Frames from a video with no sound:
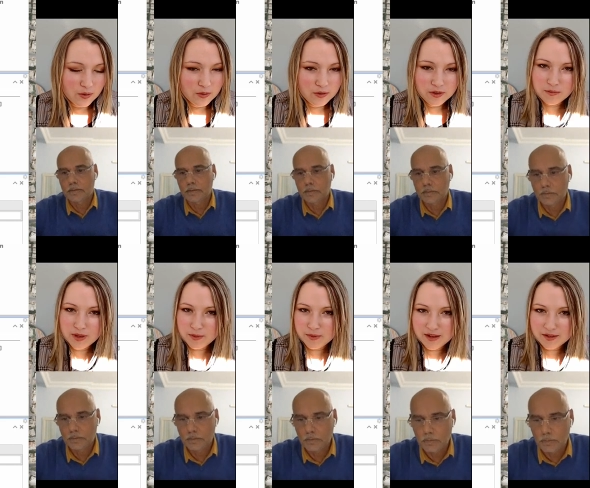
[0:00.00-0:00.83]
Speaker 1: don't
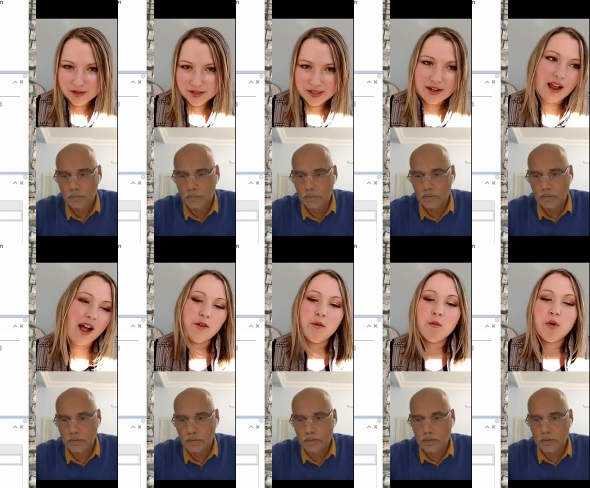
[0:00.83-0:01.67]
maybe
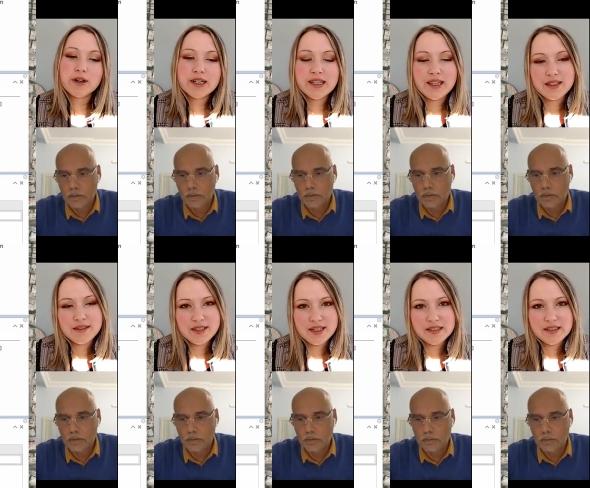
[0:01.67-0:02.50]
understand how
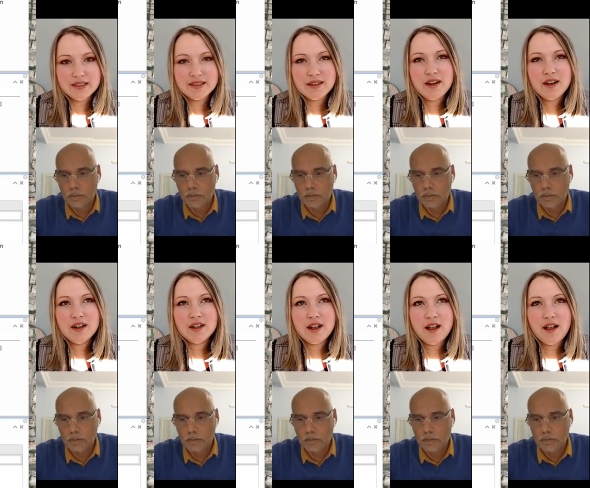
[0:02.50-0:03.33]
important this is.
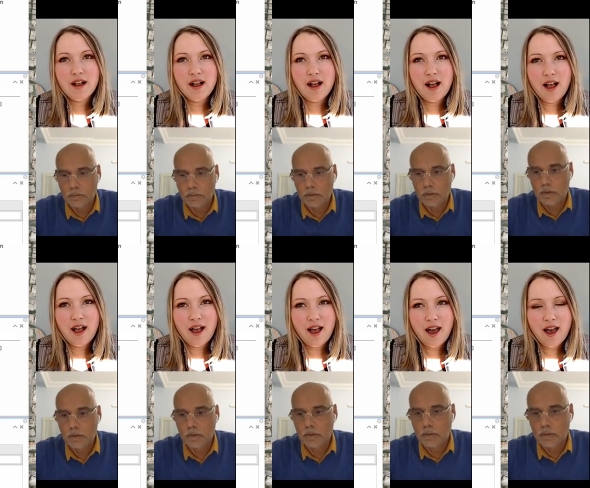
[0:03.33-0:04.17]

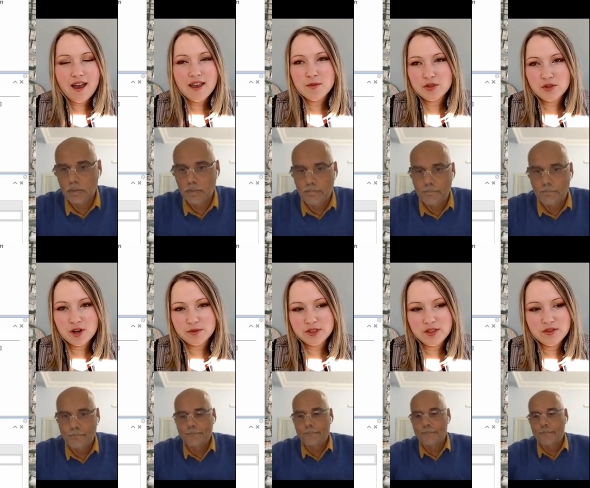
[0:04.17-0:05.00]
I am
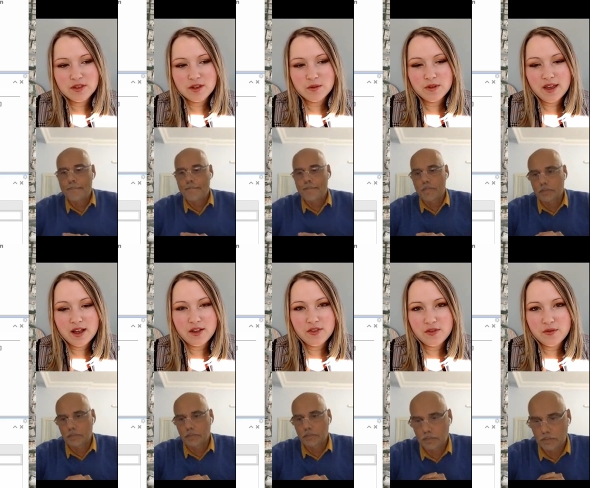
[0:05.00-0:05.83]
a strong believer that
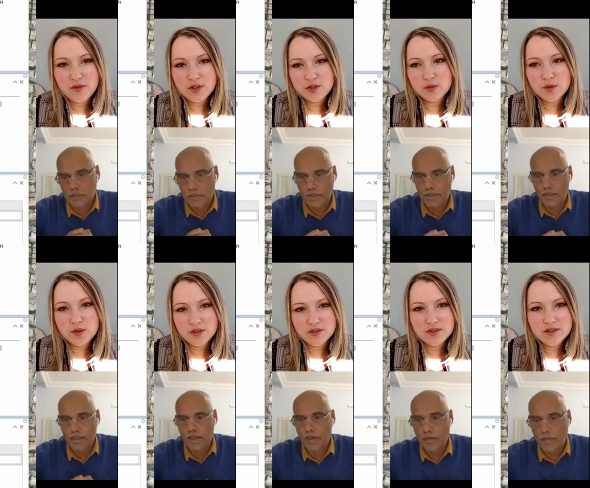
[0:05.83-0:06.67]
without the
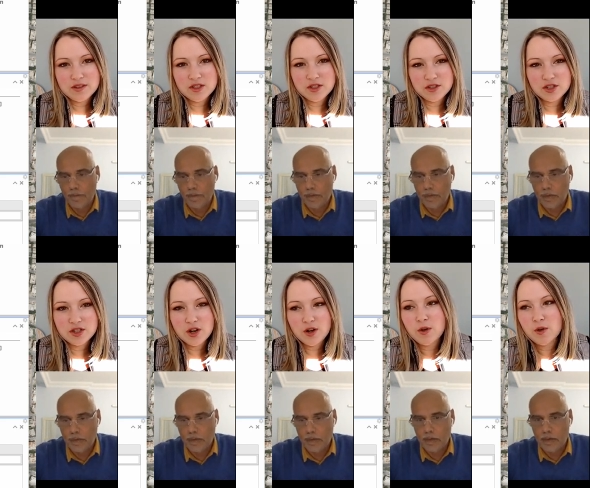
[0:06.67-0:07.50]
visuals
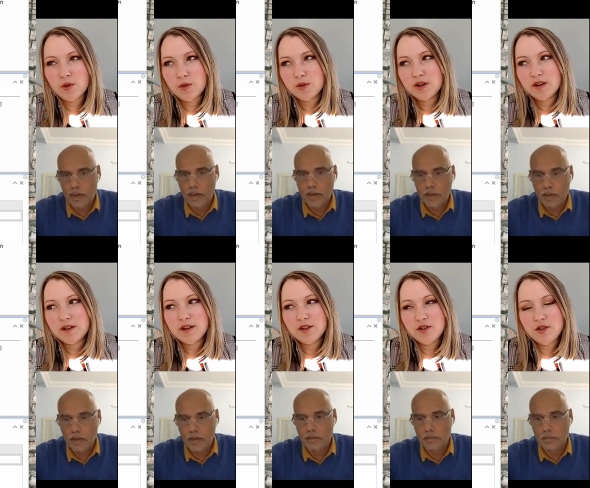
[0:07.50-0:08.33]
to
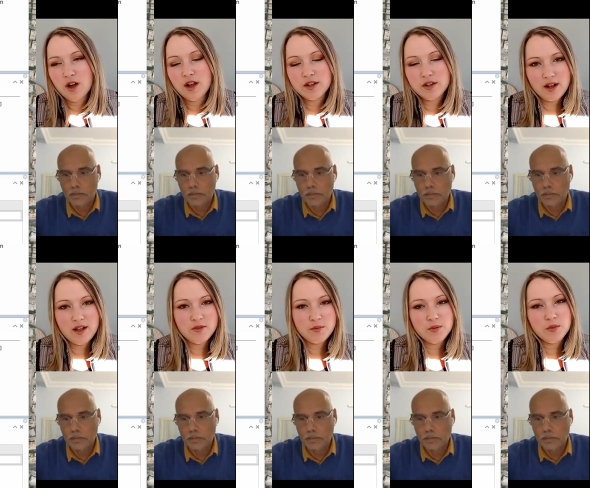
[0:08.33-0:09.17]
show
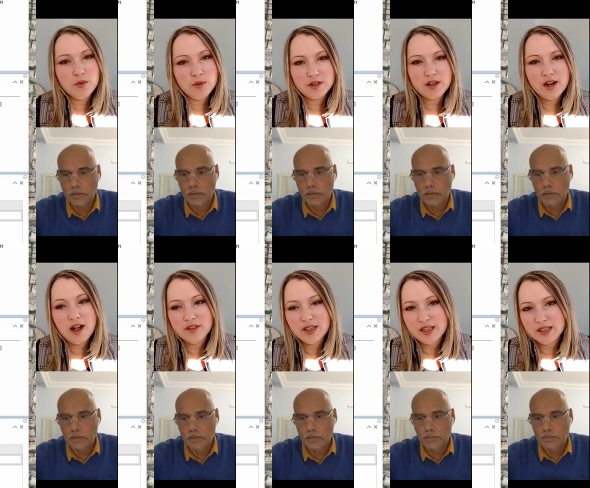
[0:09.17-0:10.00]
non-graph people what
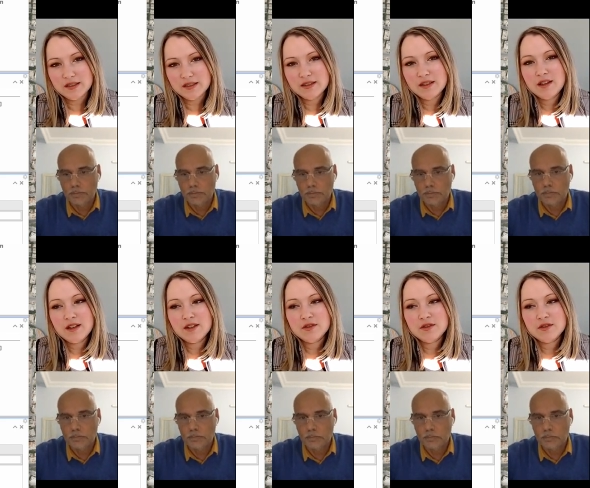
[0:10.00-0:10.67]
graph is,